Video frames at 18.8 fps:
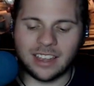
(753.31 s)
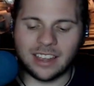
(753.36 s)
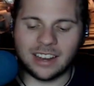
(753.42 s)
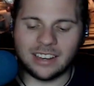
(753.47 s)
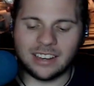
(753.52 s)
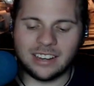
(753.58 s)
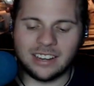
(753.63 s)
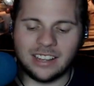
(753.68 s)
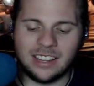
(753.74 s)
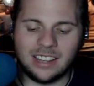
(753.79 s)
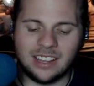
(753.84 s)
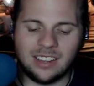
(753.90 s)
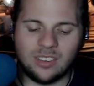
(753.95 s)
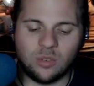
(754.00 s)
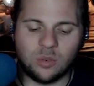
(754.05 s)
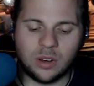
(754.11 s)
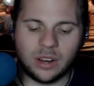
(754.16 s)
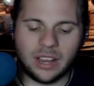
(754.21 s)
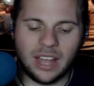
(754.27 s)
and he
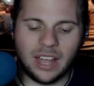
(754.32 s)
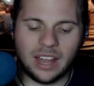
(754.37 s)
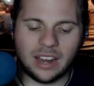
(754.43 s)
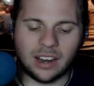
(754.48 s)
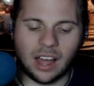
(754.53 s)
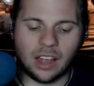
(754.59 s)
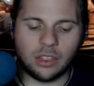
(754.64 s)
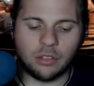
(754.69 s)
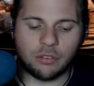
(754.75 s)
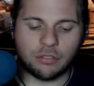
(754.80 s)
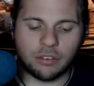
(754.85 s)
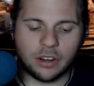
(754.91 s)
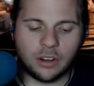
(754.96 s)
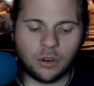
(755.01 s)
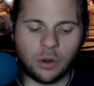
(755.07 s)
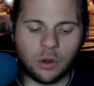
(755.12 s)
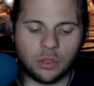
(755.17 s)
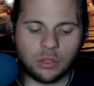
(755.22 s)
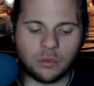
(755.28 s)
again, on the front
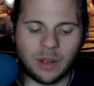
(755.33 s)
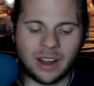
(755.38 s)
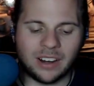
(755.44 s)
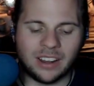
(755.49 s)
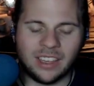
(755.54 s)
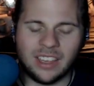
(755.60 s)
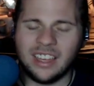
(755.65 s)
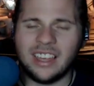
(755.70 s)
and all throughout,